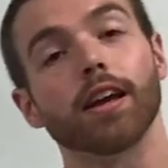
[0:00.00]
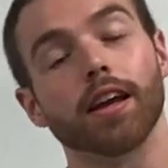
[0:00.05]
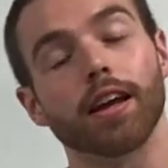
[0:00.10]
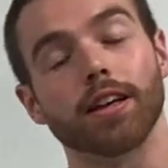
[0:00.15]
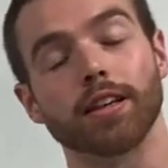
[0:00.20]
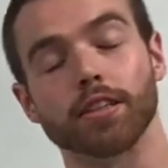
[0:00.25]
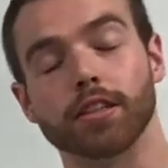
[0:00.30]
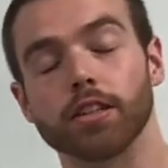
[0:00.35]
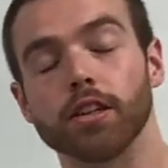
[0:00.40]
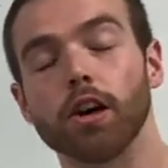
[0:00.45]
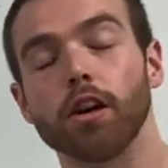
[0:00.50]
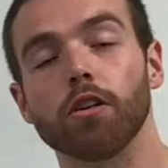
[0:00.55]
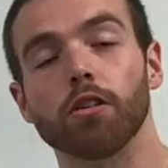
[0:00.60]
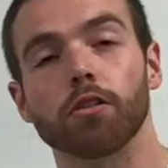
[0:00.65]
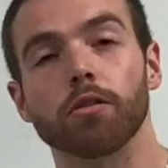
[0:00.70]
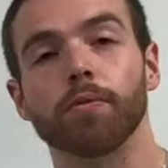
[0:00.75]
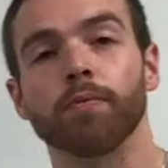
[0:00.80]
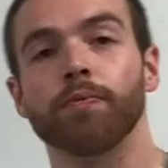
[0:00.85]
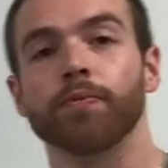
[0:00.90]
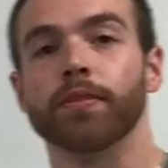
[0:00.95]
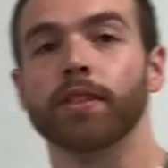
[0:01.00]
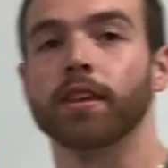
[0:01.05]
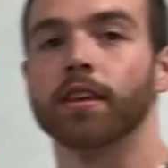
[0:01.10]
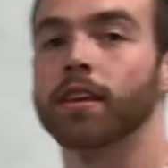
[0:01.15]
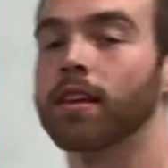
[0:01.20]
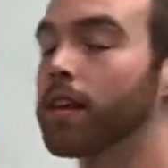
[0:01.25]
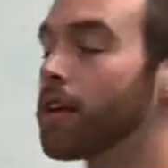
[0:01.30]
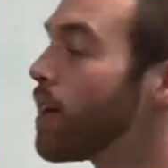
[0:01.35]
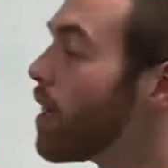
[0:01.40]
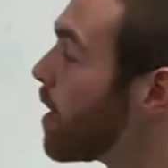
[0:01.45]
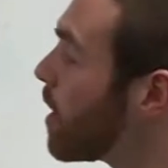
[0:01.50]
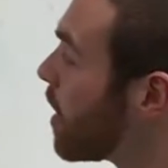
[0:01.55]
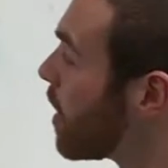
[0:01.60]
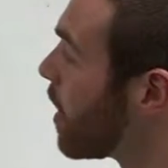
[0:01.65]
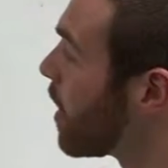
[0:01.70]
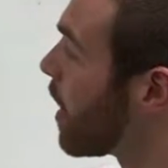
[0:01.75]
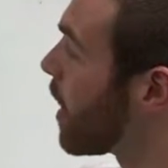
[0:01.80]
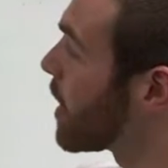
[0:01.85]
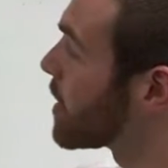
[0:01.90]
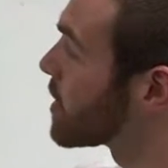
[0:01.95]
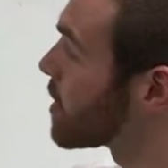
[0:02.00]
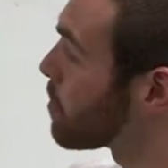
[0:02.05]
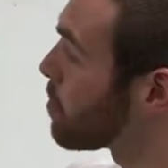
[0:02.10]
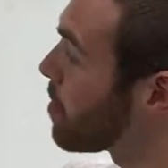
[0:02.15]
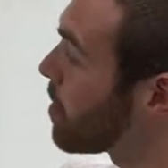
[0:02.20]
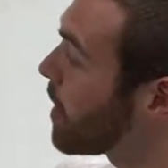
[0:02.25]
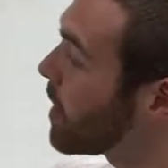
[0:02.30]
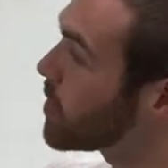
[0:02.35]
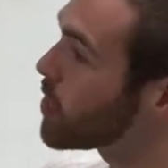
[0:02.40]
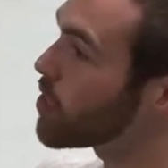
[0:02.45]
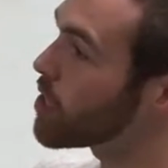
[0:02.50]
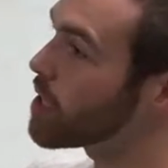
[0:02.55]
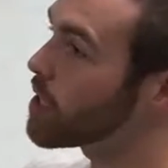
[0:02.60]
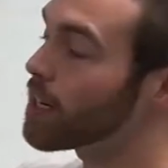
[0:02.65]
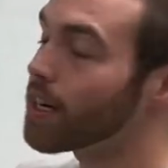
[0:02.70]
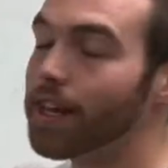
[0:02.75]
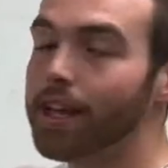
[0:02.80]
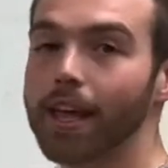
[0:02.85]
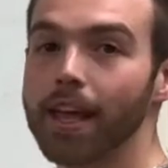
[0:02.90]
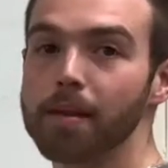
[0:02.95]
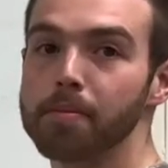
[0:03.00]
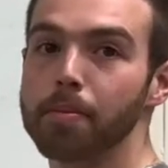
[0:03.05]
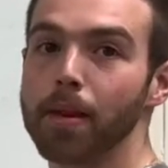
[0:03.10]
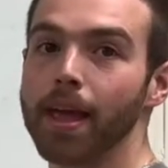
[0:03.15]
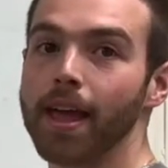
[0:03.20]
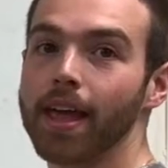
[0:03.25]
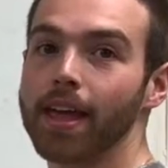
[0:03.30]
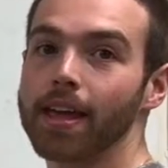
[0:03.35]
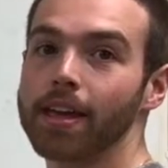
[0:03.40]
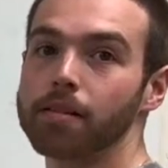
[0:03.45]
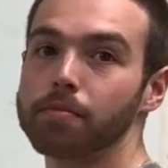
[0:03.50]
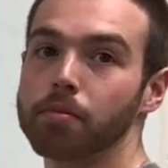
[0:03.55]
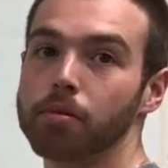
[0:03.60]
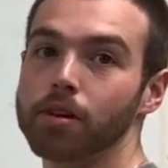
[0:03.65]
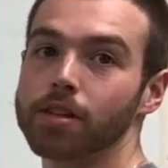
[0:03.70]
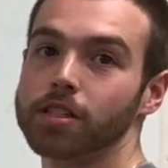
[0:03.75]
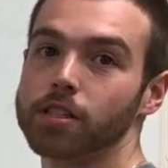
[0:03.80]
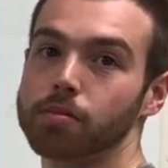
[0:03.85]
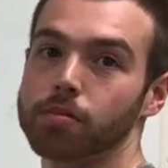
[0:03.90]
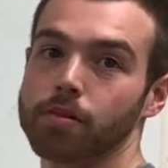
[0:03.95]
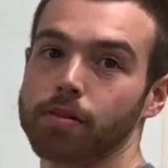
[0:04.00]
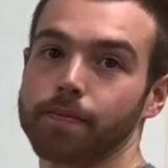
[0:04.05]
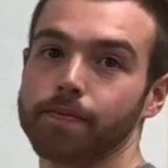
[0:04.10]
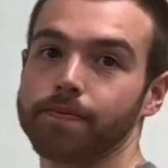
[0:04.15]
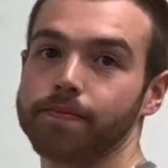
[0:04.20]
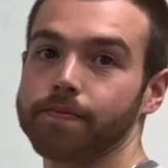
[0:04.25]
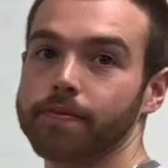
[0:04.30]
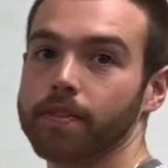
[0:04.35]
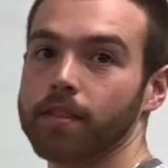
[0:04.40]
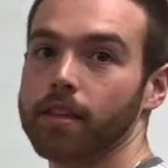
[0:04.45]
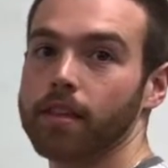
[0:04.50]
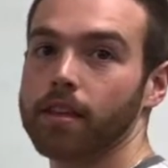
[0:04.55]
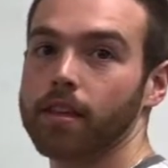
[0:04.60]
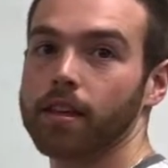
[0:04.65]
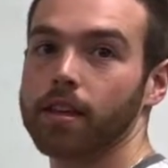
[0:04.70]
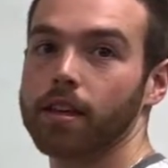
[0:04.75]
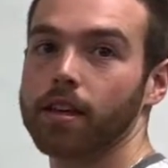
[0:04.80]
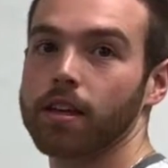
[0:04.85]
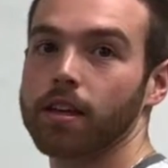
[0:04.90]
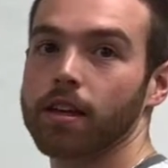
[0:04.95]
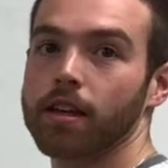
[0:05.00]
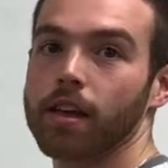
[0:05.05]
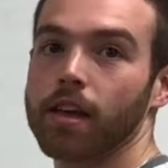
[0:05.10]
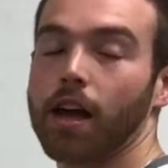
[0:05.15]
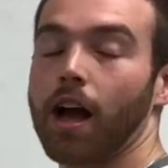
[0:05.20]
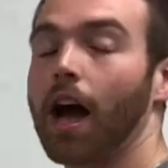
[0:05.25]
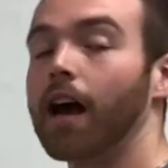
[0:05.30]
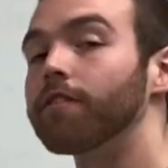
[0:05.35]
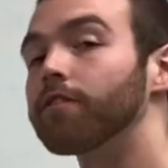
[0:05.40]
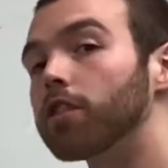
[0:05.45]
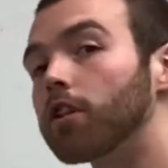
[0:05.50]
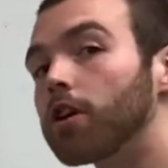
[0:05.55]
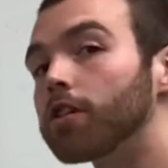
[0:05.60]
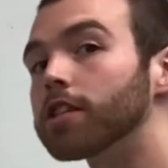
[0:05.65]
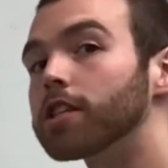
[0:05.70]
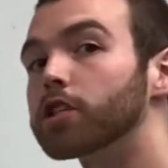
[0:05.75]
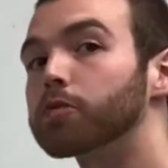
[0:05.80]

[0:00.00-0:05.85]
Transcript: And it's known as the pleasure and pain principle. I've learned